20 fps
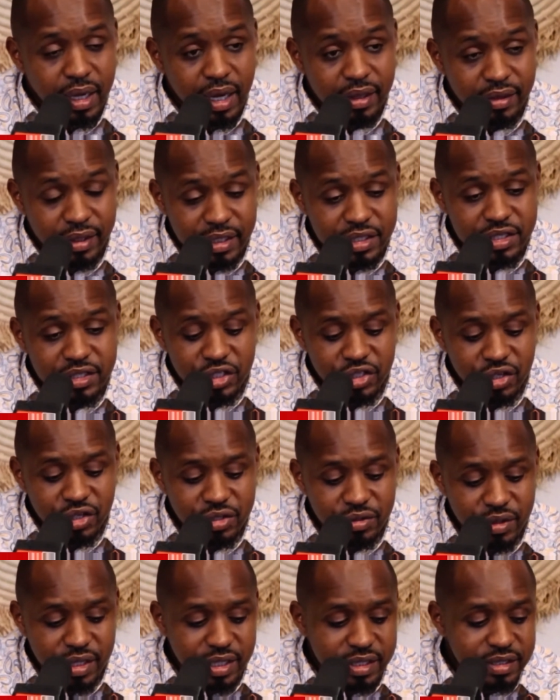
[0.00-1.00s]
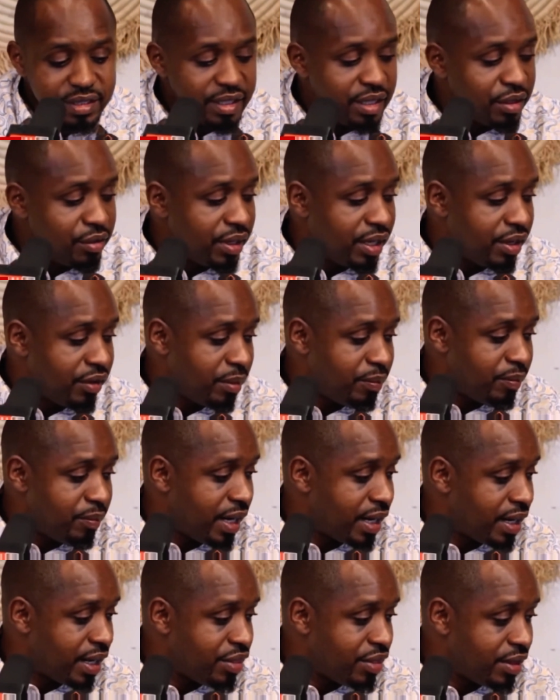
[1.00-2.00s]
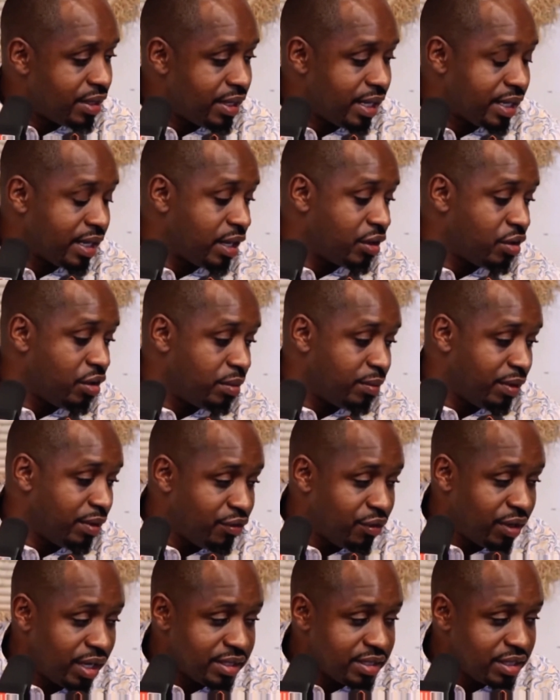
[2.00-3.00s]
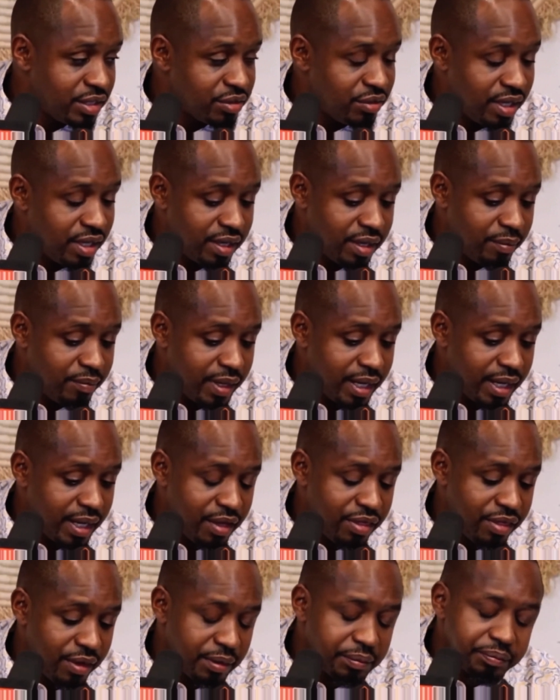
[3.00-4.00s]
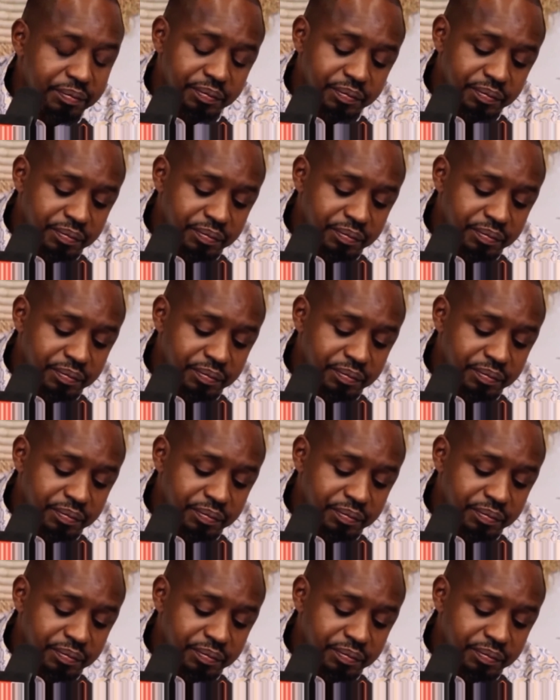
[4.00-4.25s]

At that session is where they said they're going to rape Agatha. That guy called Mafuele said he's going to rape Agatha.